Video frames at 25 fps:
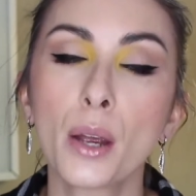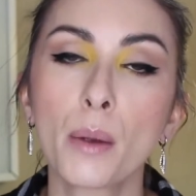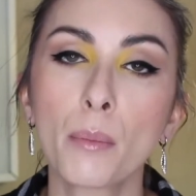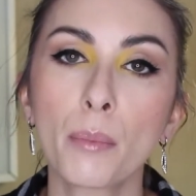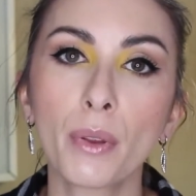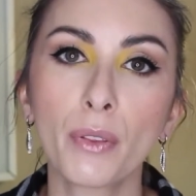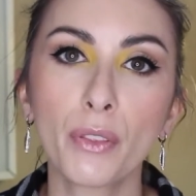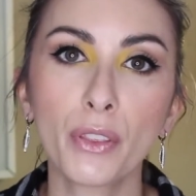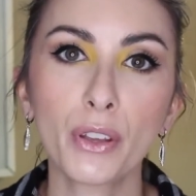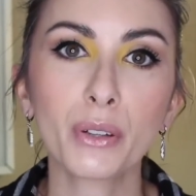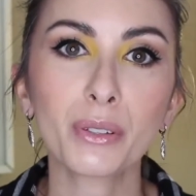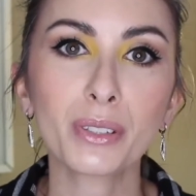
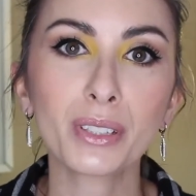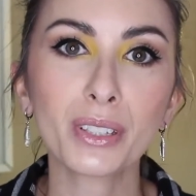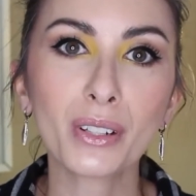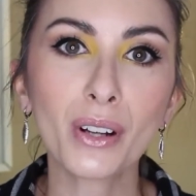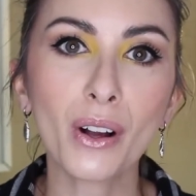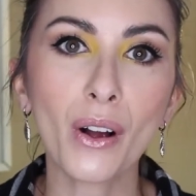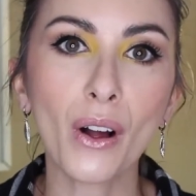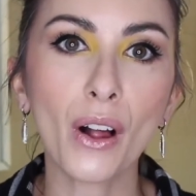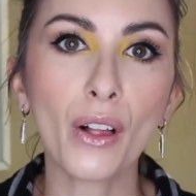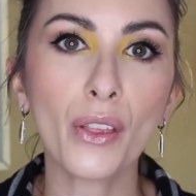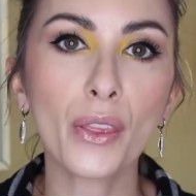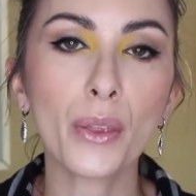But those
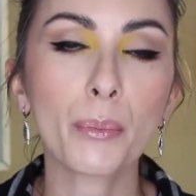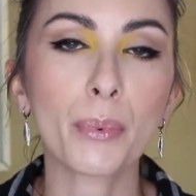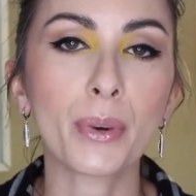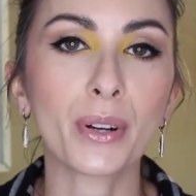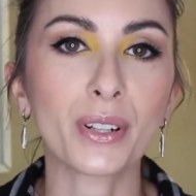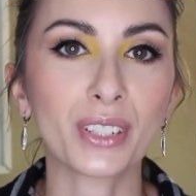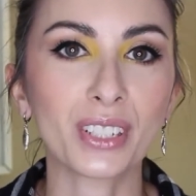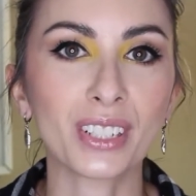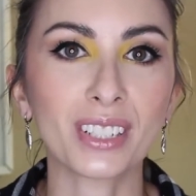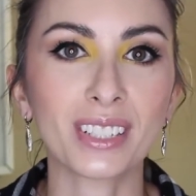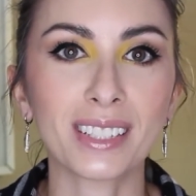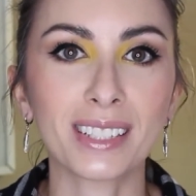are all the
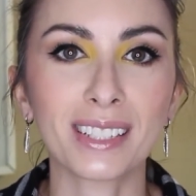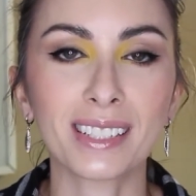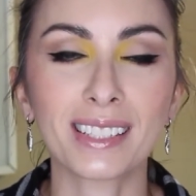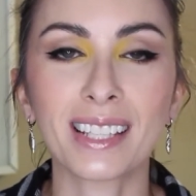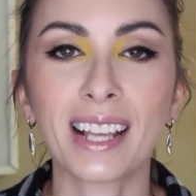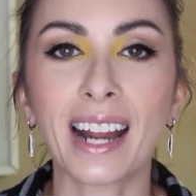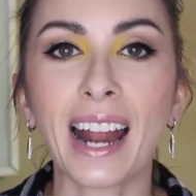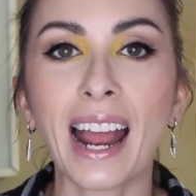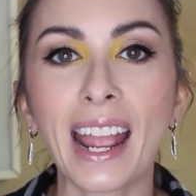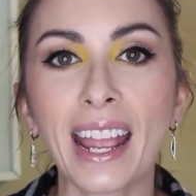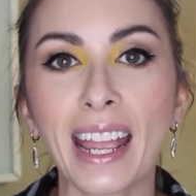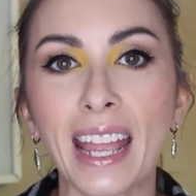purchases
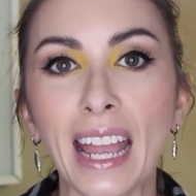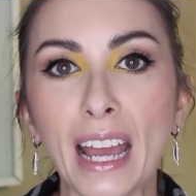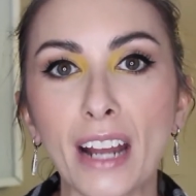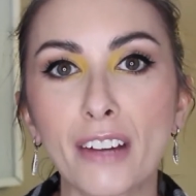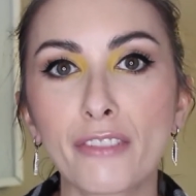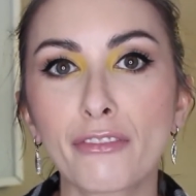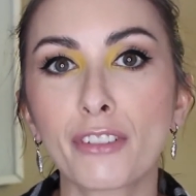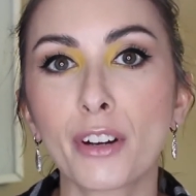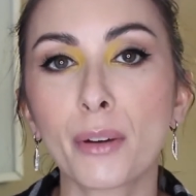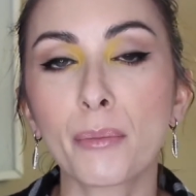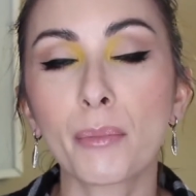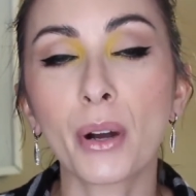that I
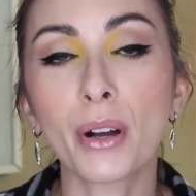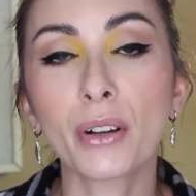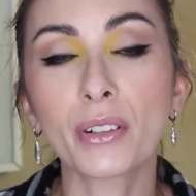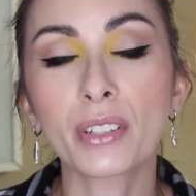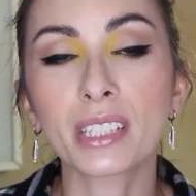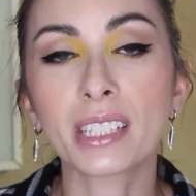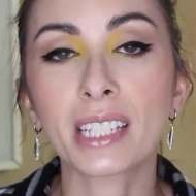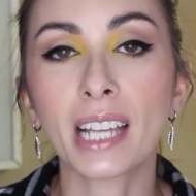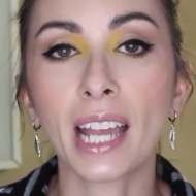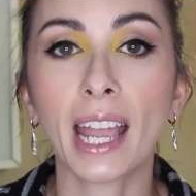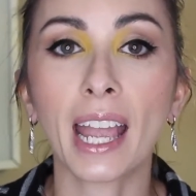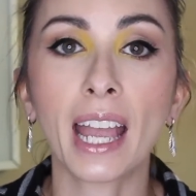had from
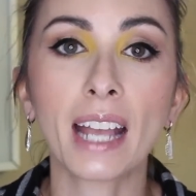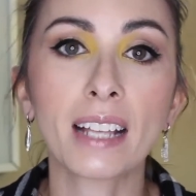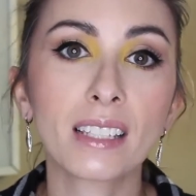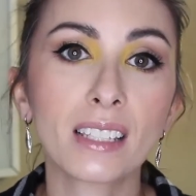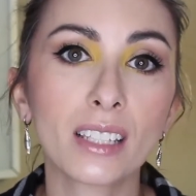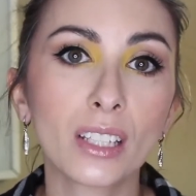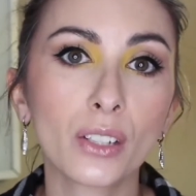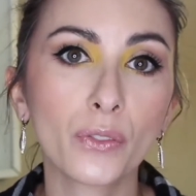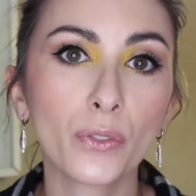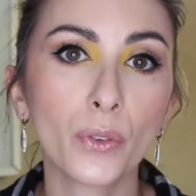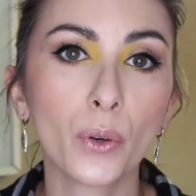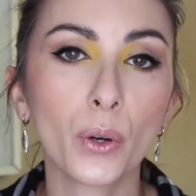Ulta and
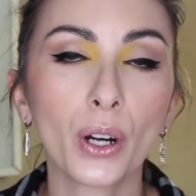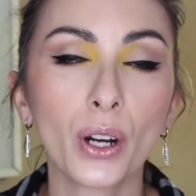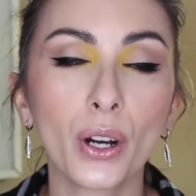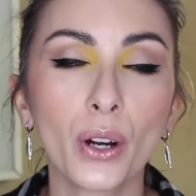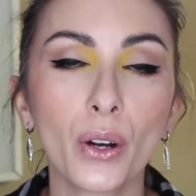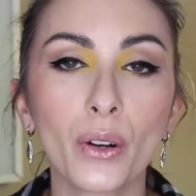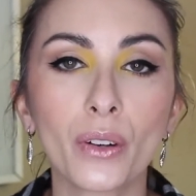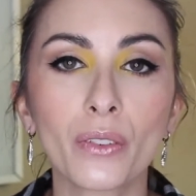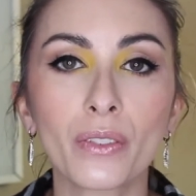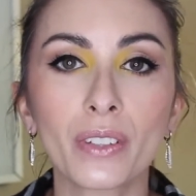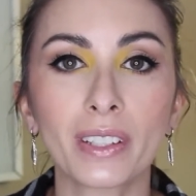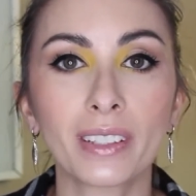
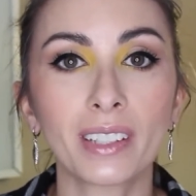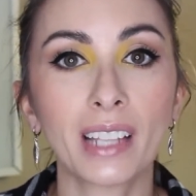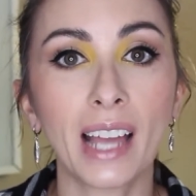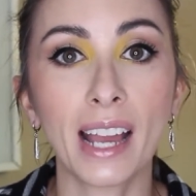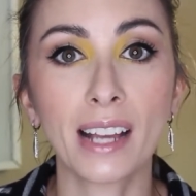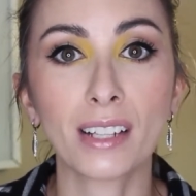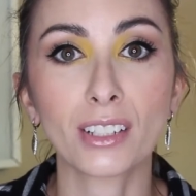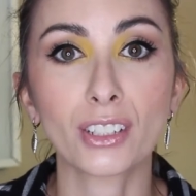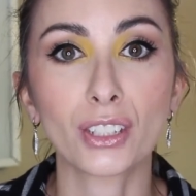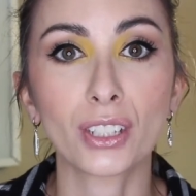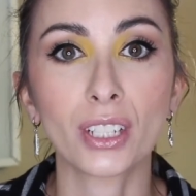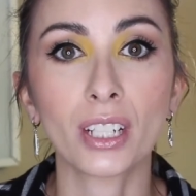Sephora over the
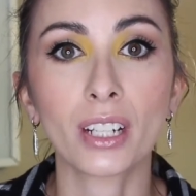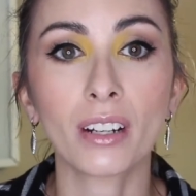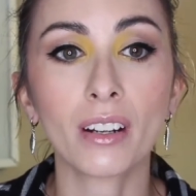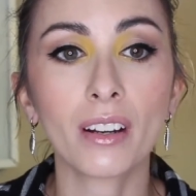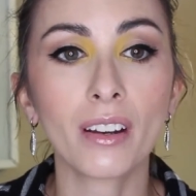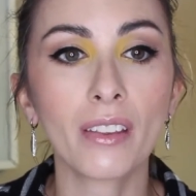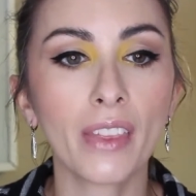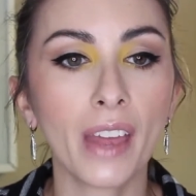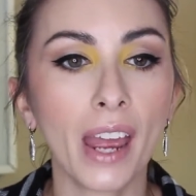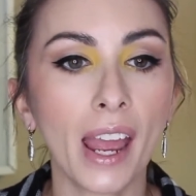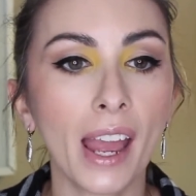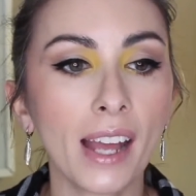last
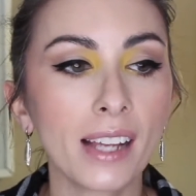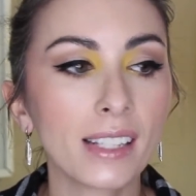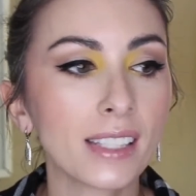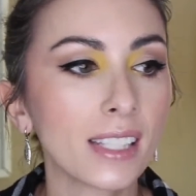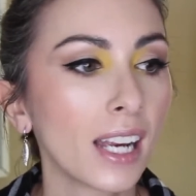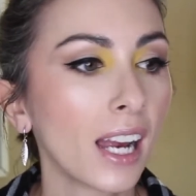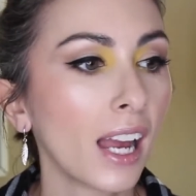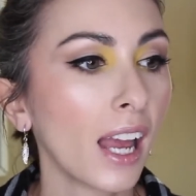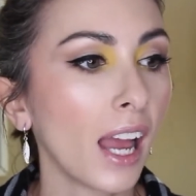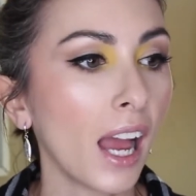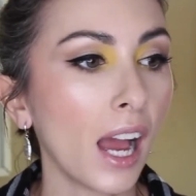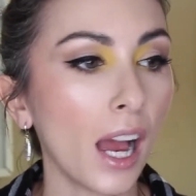year that
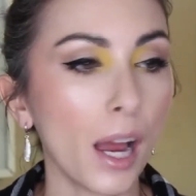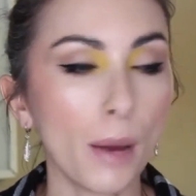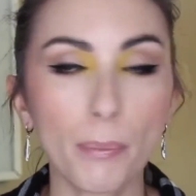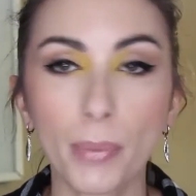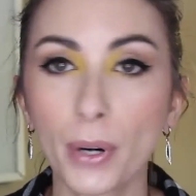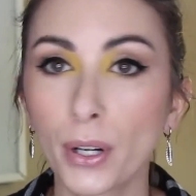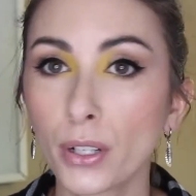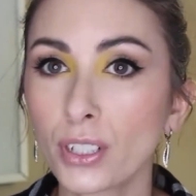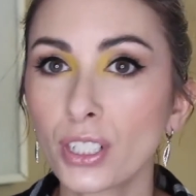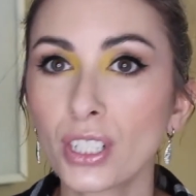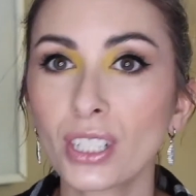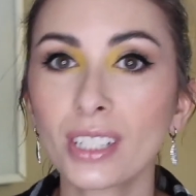I
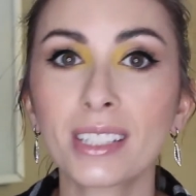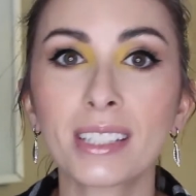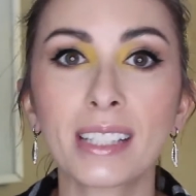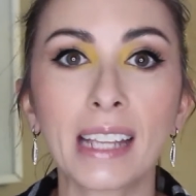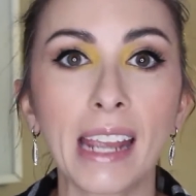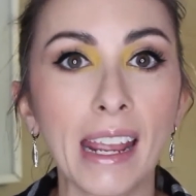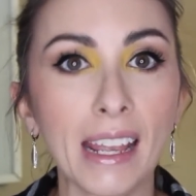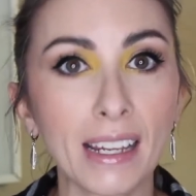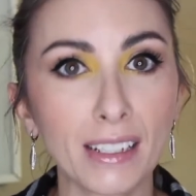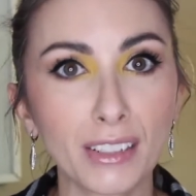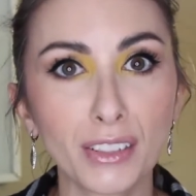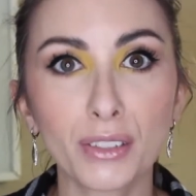purchased
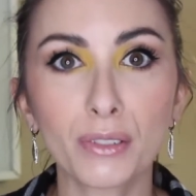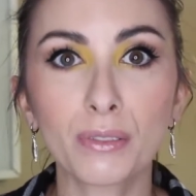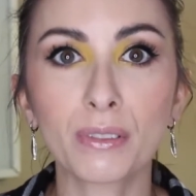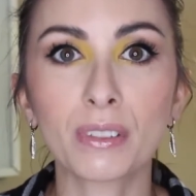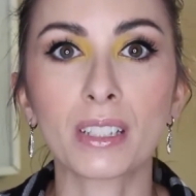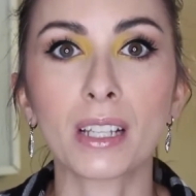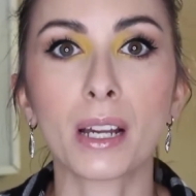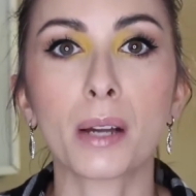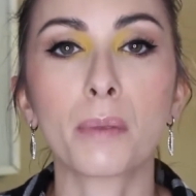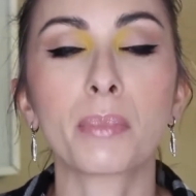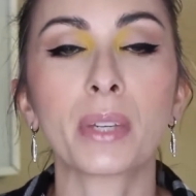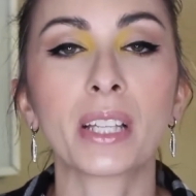and
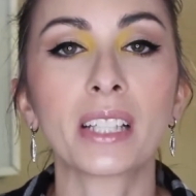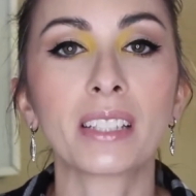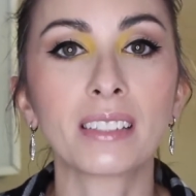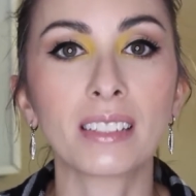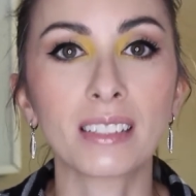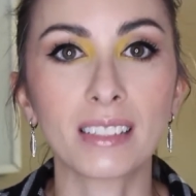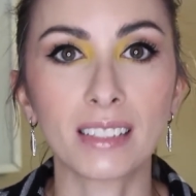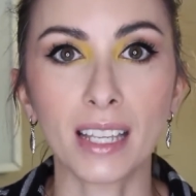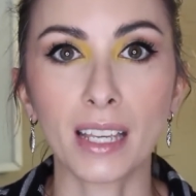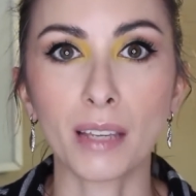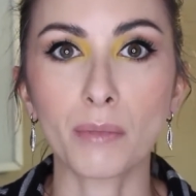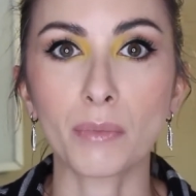used up in
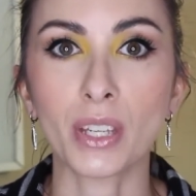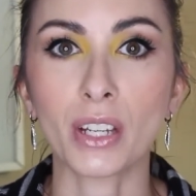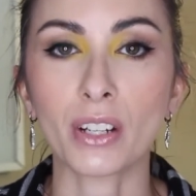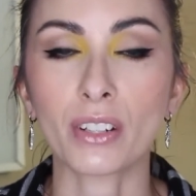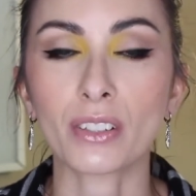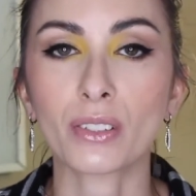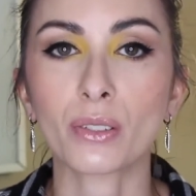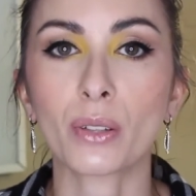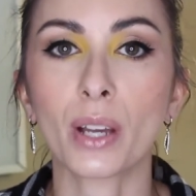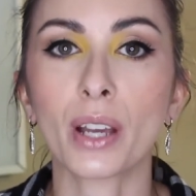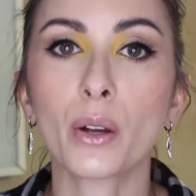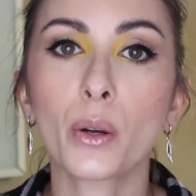the same
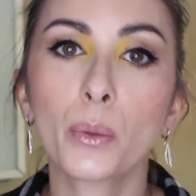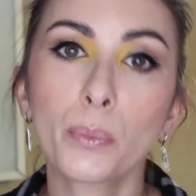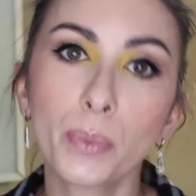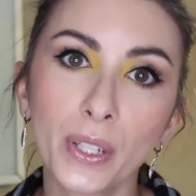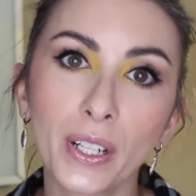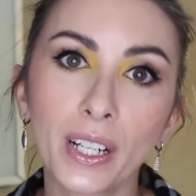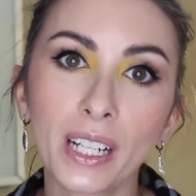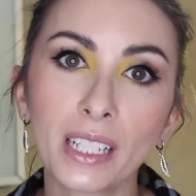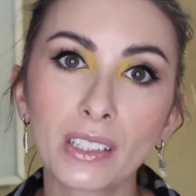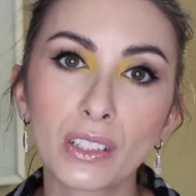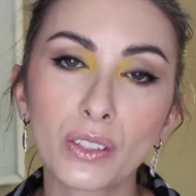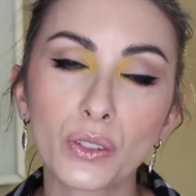year. So I hope
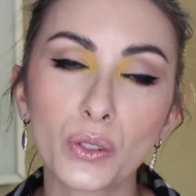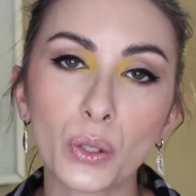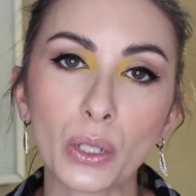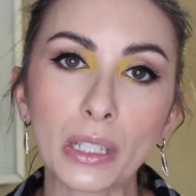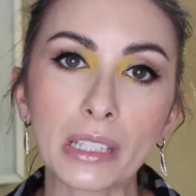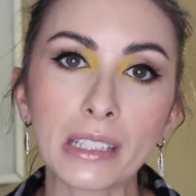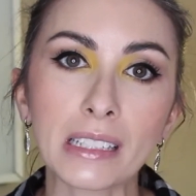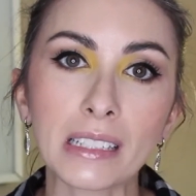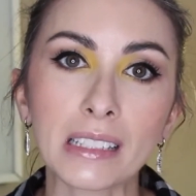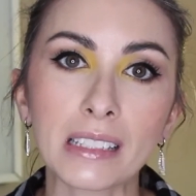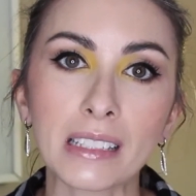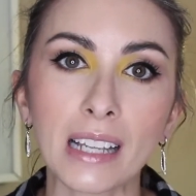you guys
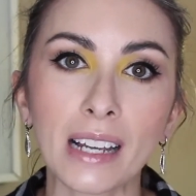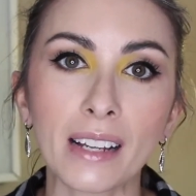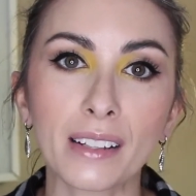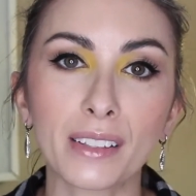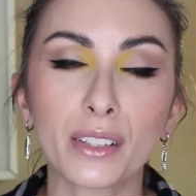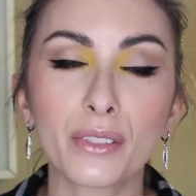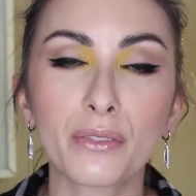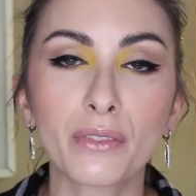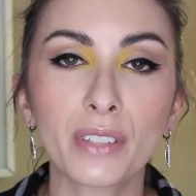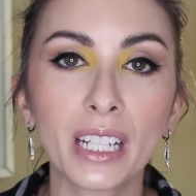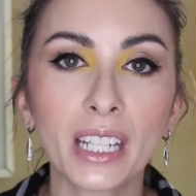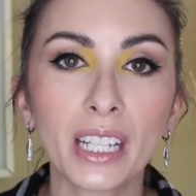enjoyed this style of